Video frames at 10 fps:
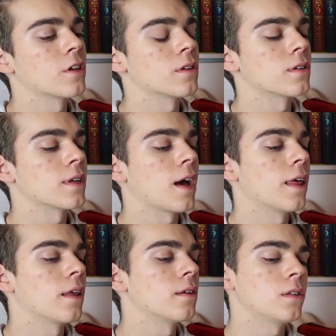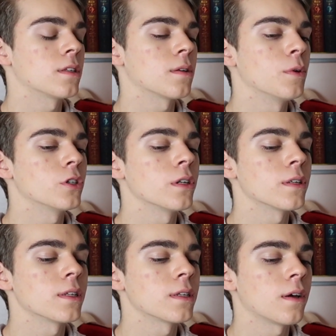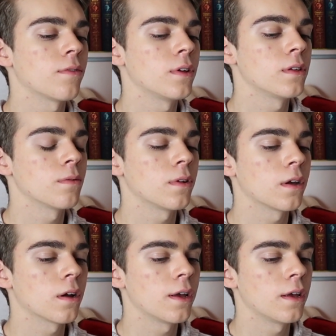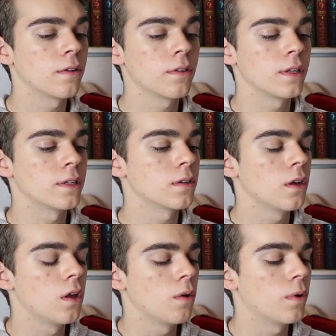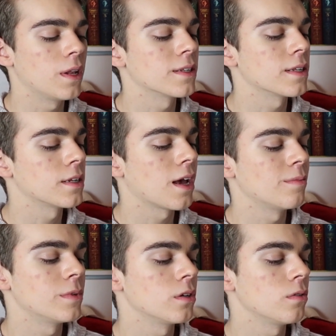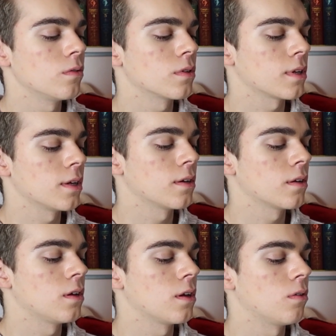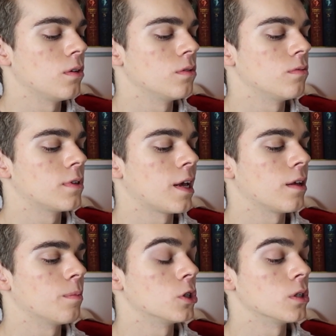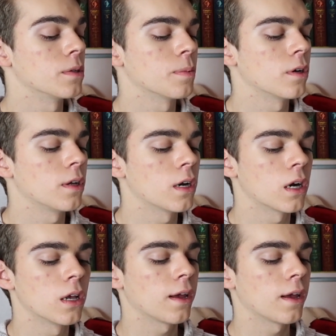Because there's a guy that does commissions and stuff, and he's really great. At least when he has the time to, it's like he can only do ten commissions per year.